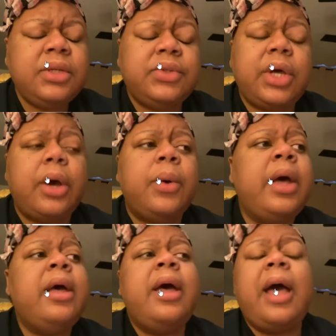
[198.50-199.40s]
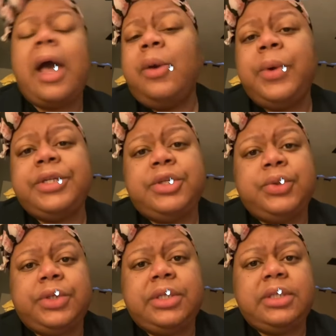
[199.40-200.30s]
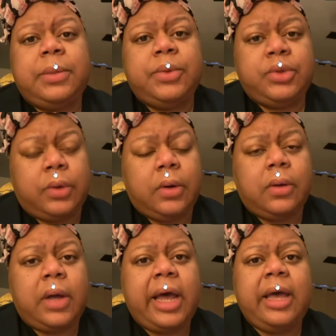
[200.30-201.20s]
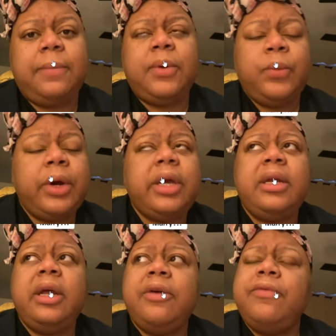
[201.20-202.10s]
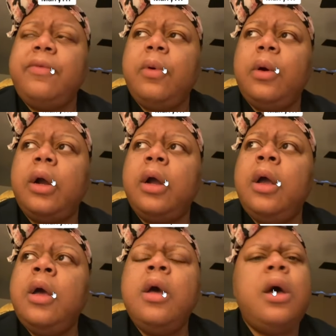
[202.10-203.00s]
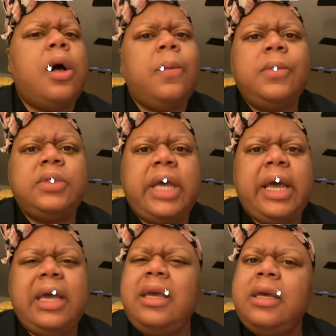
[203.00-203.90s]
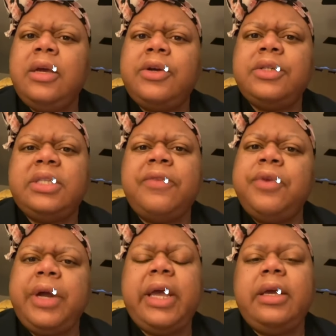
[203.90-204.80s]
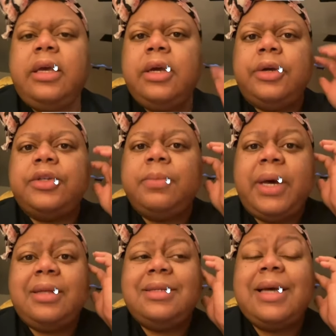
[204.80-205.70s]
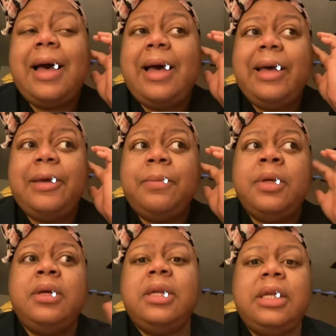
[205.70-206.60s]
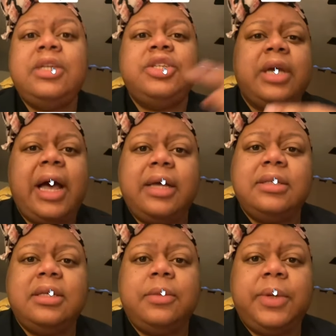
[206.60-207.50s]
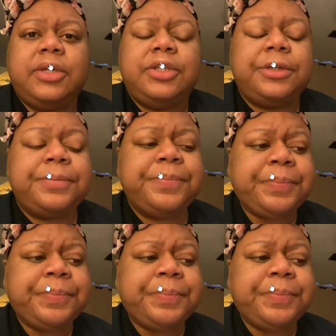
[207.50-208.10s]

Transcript: So I worked at Georgia State Patrol. I had been working there for almost eight years, seven or eight years by the time Legion got into the picture.